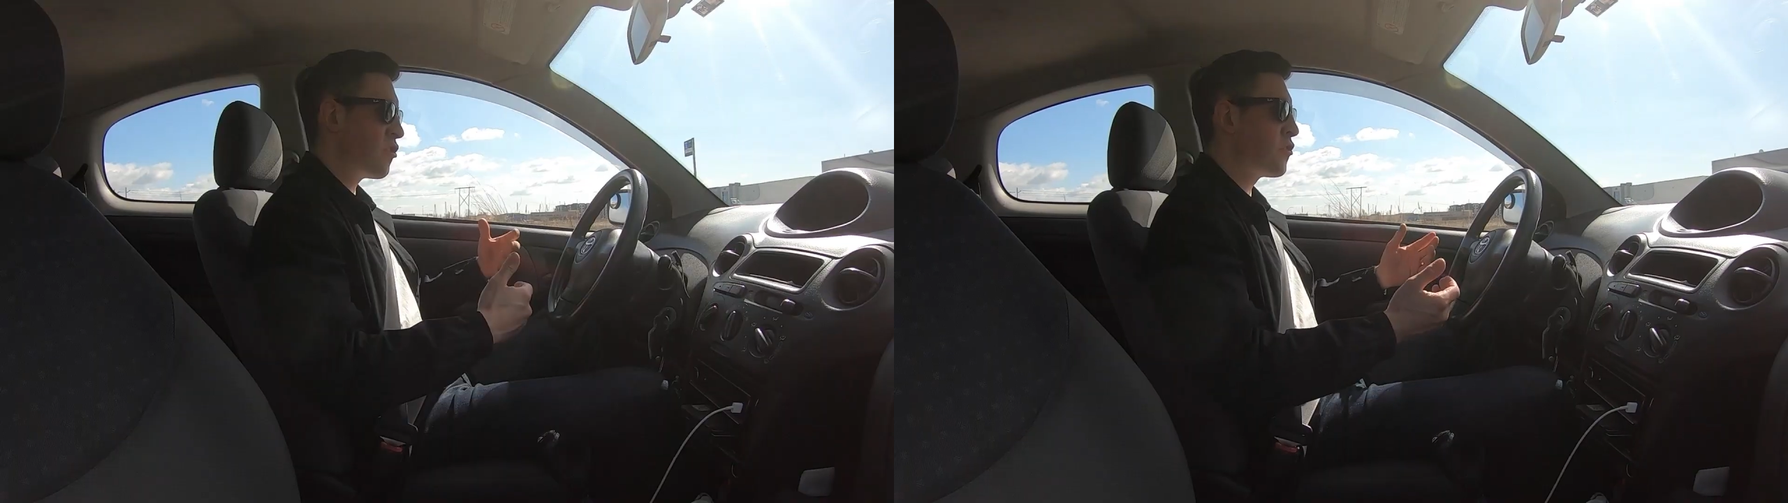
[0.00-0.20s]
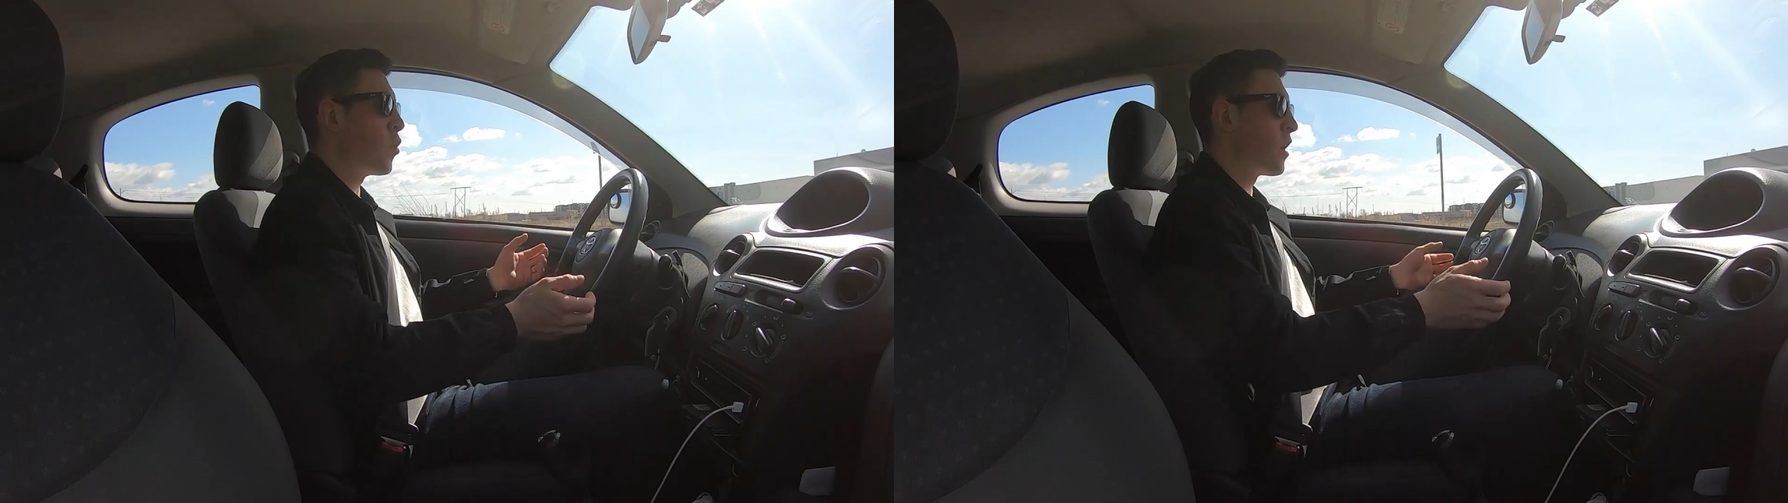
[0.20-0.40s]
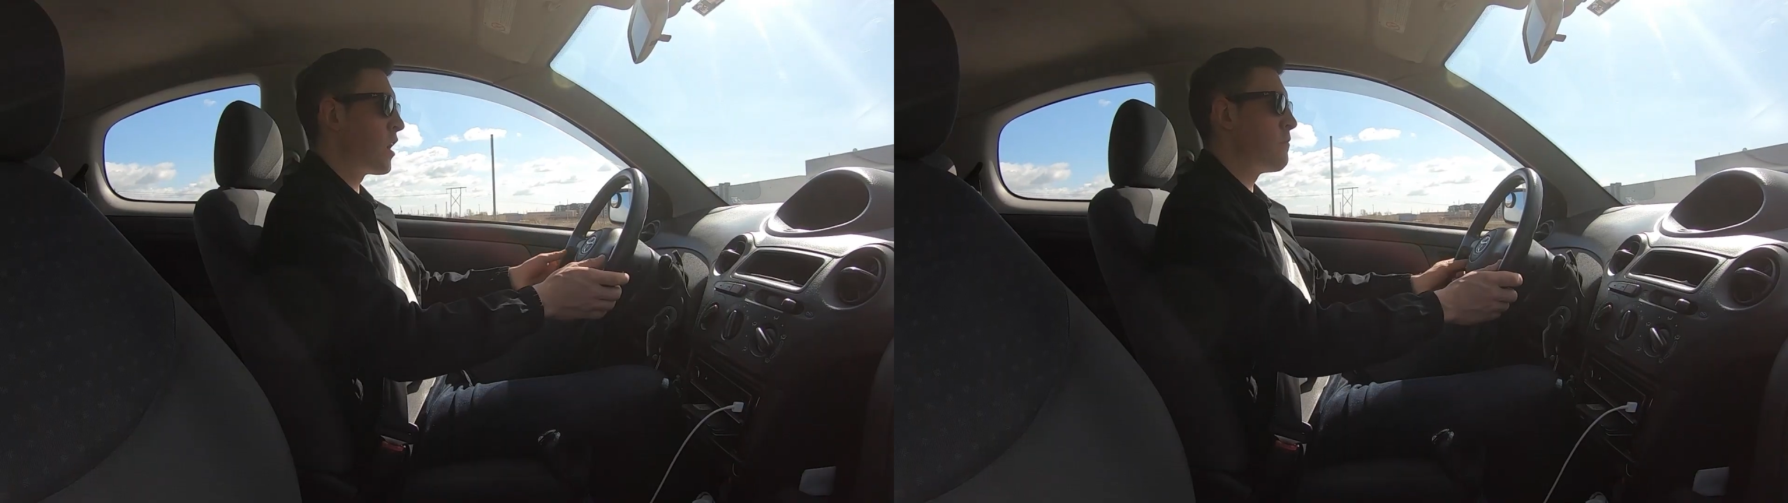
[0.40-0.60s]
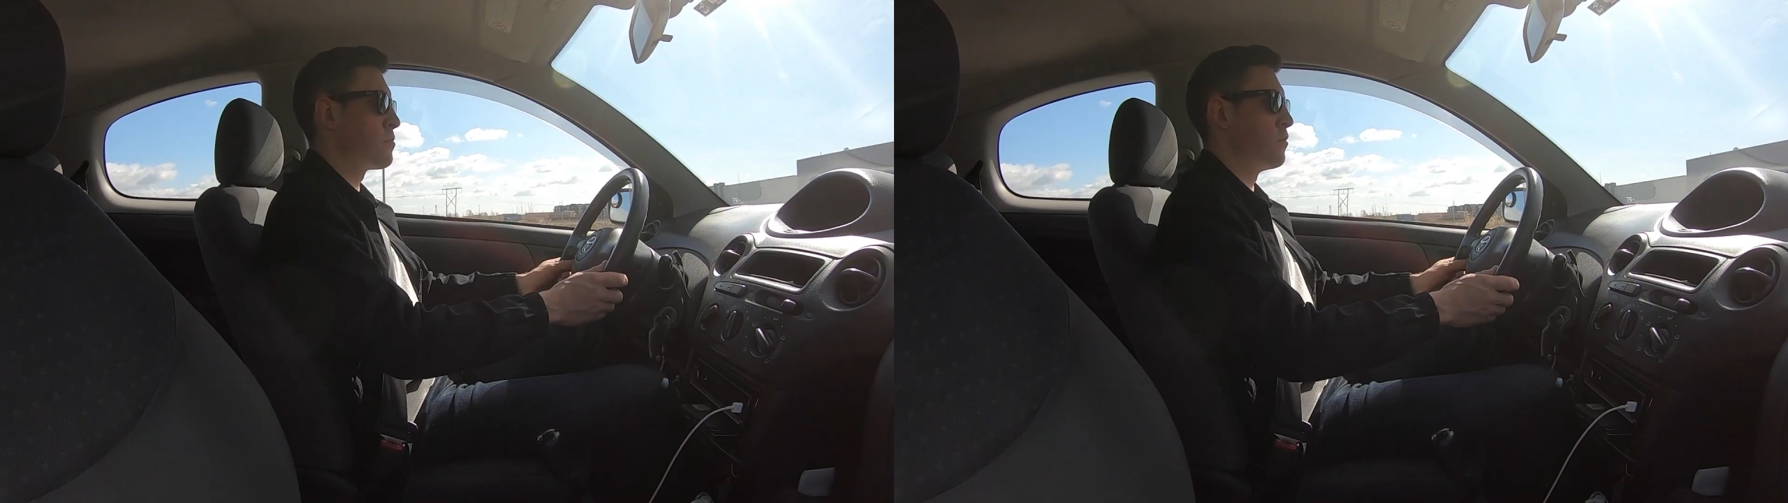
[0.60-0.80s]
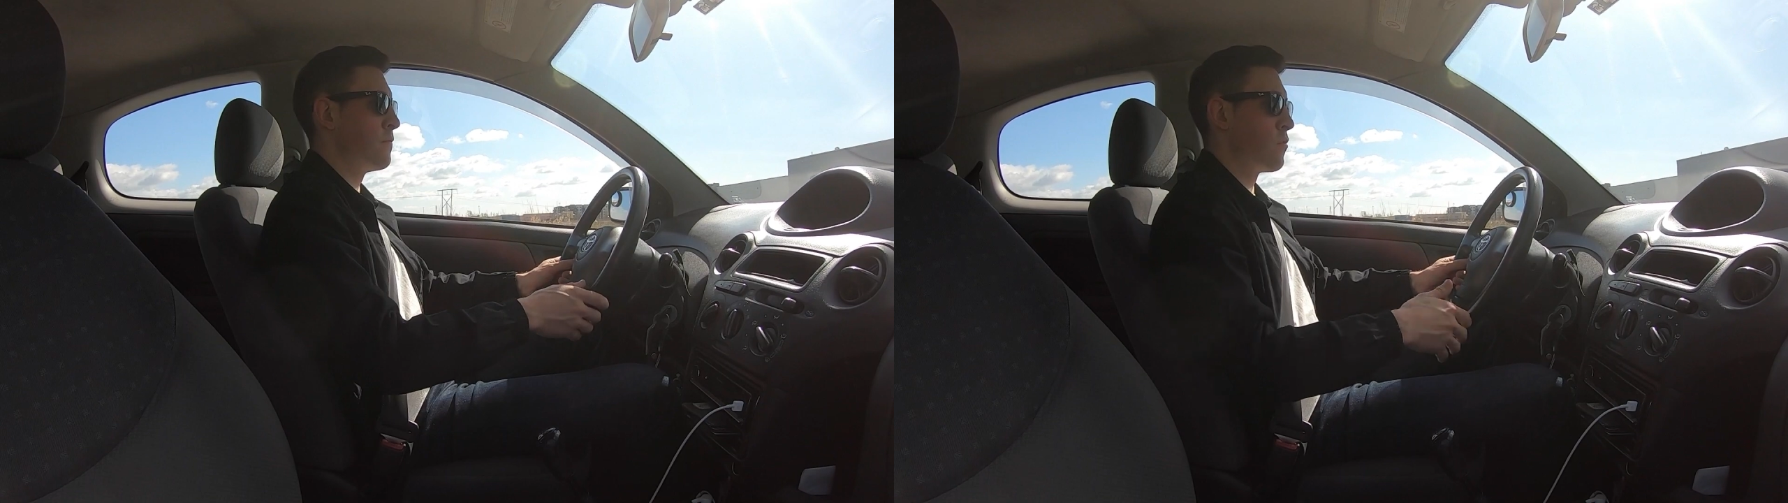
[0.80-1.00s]
it's also
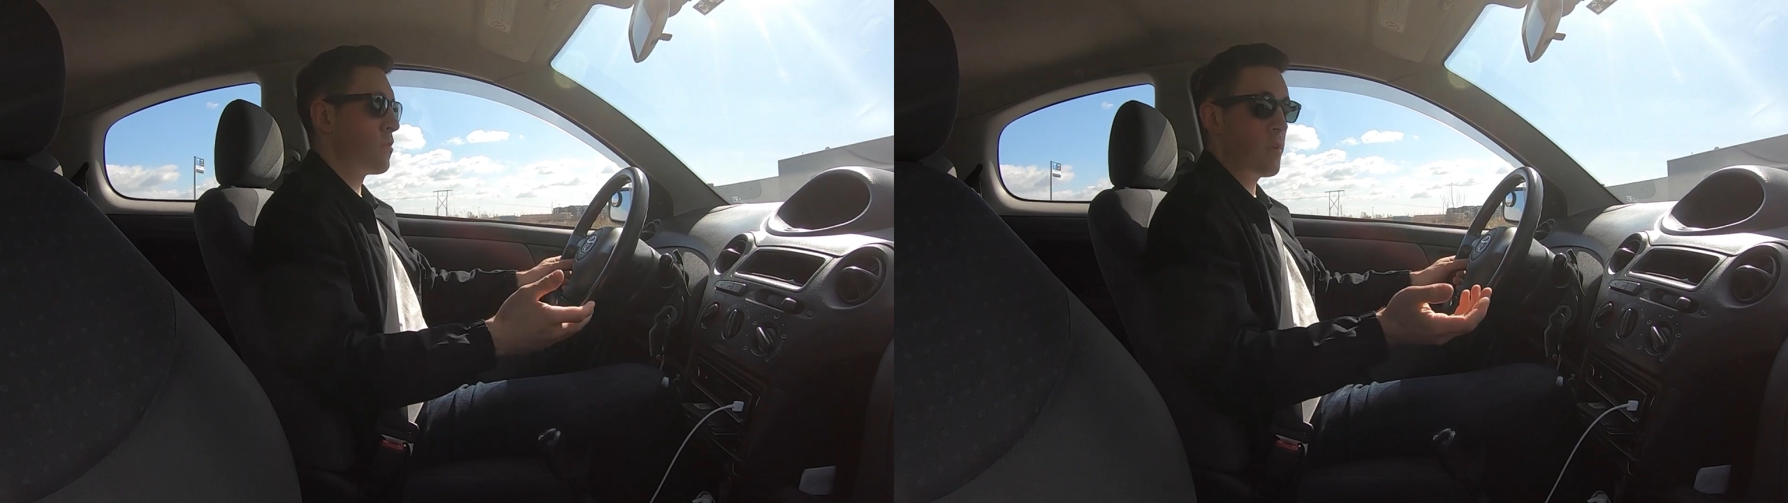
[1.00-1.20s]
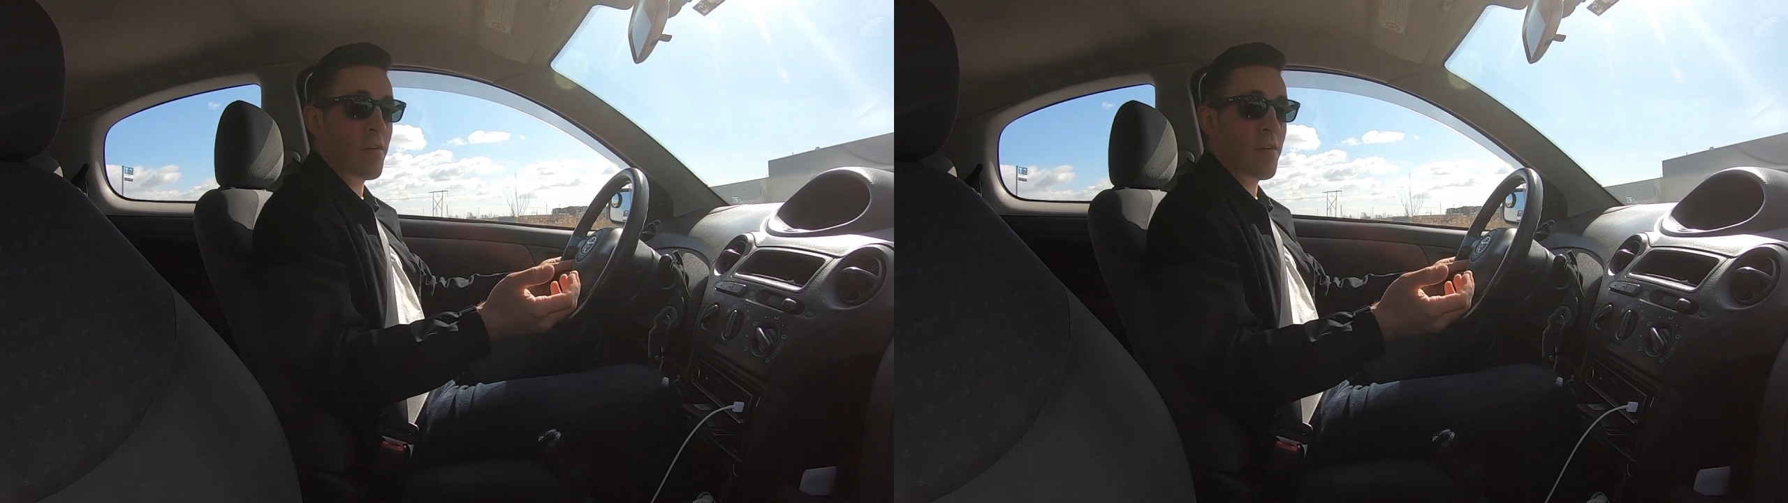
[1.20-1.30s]
uncomfortable for